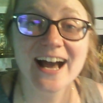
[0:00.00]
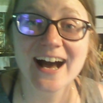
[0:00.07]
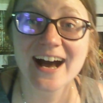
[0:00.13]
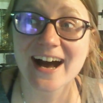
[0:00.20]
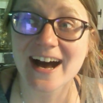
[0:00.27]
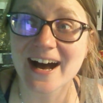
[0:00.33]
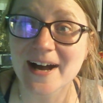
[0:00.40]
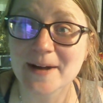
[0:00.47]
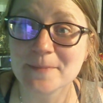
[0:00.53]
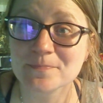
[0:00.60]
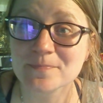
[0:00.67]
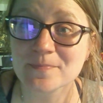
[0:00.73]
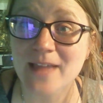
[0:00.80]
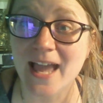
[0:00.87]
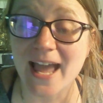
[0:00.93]
And
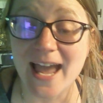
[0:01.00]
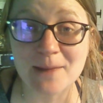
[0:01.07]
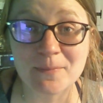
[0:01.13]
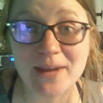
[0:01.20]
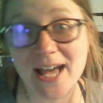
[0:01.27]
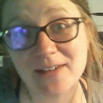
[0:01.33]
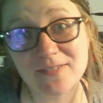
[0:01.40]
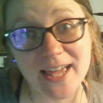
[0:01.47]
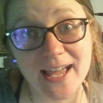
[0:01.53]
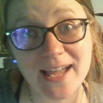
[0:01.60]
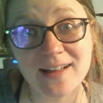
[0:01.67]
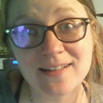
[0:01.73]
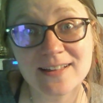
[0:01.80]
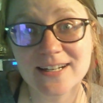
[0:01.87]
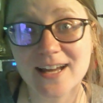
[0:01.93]
we have
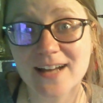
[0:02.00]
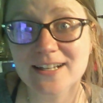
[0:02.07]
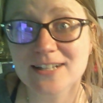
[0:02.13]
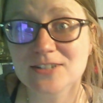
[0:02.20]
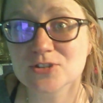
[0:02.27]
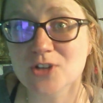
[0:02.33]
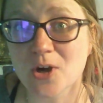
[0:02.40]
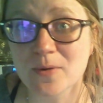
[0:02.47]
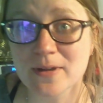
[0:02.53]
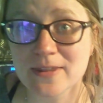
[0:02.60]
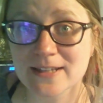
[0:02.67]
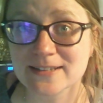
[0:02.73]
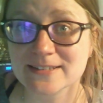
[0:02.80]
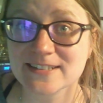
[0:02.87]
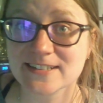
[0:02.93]
kale and onions going
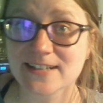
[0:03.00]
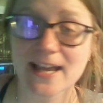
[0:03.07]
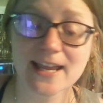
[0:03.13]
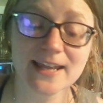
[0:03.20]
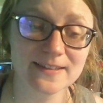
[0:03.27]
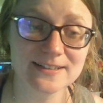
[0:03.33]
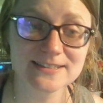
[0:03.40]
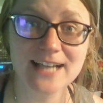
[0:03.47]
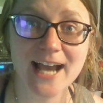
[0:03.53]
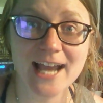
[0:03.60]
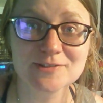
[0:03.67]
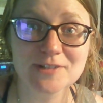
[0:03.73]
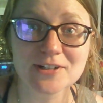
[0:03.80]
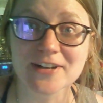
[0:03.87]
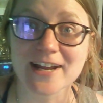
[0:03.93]
in the
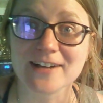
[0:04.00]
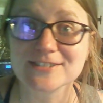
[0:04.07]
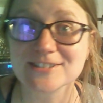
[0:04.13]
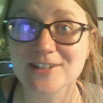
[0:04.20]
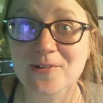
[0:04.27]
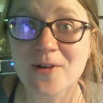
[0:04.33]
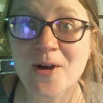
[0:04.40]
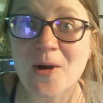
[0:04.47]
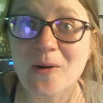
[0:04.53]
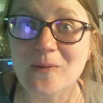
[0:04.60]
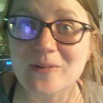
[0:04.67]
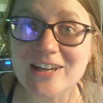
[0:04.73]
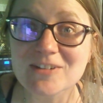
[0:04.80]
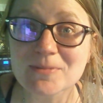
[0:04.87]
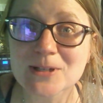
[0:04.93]
dehydrator now. So
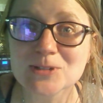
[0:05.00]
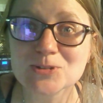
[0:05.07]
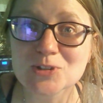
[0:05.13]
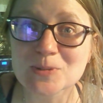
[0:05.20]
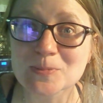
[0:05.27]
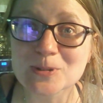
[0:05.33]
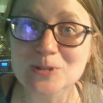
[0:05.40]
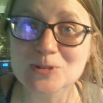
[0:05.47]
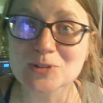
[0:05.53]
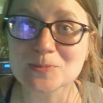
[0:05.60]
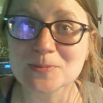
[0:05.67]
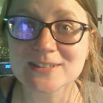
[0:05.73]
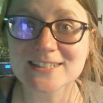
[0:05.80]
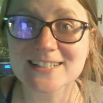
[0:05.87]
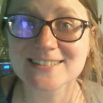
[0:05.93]
we have been super
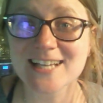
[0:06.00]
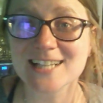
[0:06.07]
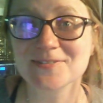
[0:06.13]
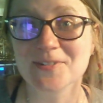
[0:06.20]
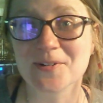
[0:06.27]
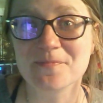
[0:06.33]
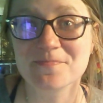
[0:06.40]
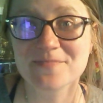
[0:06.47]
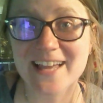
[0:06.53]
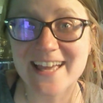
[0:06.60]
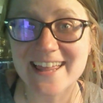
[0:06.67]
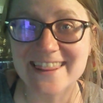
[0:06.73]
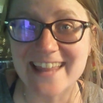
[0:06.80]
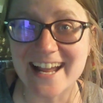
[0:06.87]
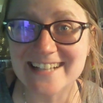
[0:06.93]
successful.
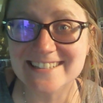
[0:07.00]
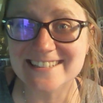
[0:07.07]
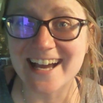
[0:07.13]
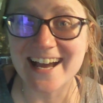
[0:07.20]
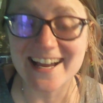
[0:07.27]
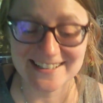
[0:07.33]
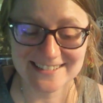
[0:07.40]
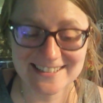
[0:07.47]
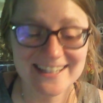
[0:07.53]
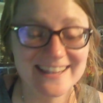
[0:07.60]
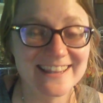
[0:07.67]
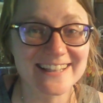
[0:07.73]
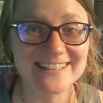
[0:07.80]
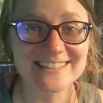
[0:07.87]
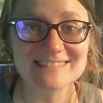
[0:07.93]
Thanks, guys.
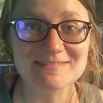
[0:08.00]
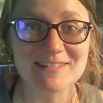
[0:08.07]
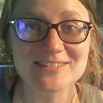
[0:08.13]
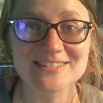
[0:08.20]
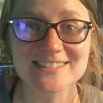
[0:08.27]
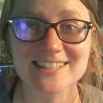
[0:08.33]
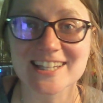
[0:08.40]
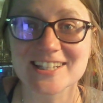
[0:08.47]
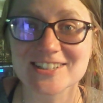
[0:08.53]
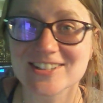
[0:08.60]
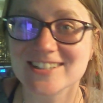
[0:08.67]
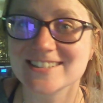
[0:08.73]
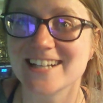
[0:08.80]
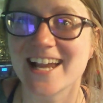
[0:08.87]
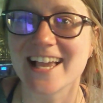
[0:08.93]
This smells
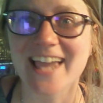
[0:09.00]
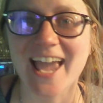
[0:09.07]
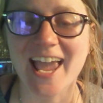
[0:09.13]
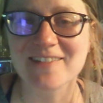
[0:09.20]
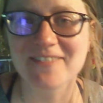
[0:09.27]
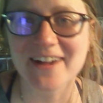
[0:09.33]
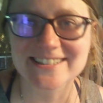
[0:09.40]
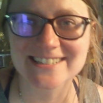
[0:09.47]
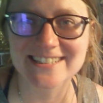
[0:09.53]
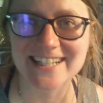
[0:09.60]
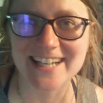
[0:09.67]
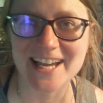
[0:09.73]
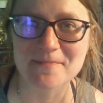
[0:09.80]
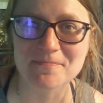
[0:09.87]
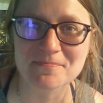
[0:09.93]
delicious and I can't wait to dig
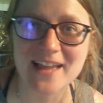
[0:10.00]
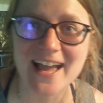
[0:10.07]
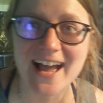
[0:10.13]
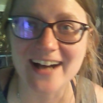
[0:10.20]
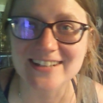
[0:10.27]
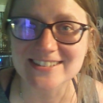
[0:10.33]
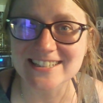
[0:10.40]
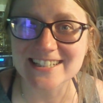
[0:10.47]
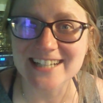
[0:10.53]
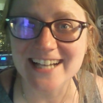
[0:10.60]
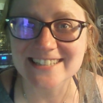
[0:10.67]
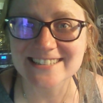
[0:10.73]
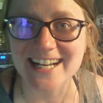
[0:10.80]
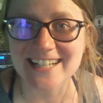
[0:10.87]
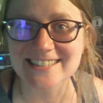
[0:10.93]
in. I'll see you guys
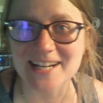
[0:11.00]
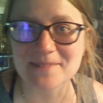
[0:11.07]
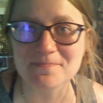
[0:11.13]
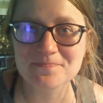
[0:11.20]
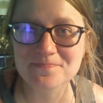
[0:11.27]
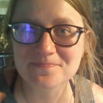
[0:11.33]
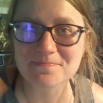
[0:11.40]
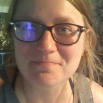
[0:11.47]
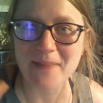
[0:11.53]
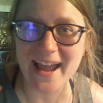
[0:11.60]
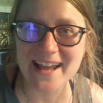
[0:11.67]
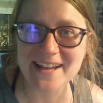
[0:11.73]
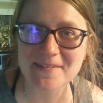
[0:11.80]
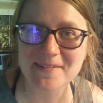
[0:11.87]
next time. Bye.